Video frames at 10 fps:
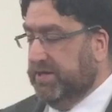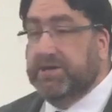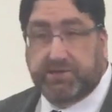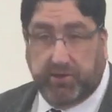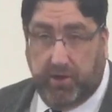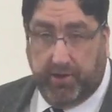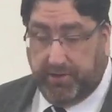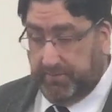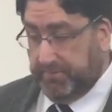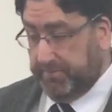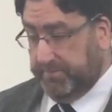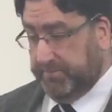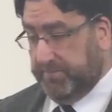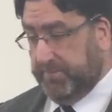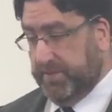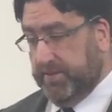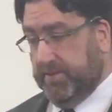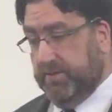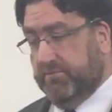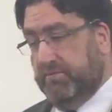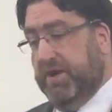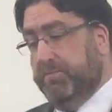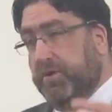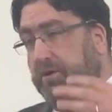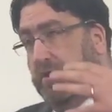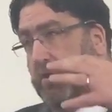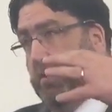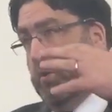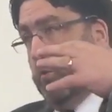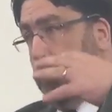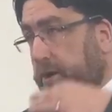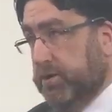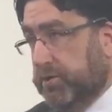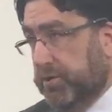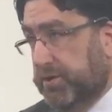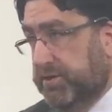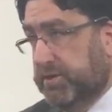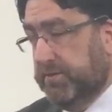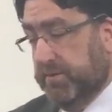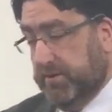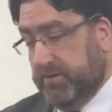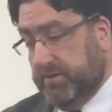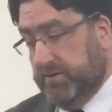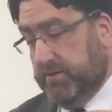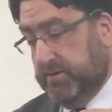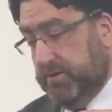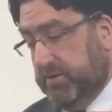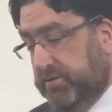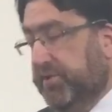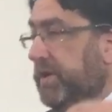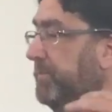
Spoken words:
He is God. Remember, one God, three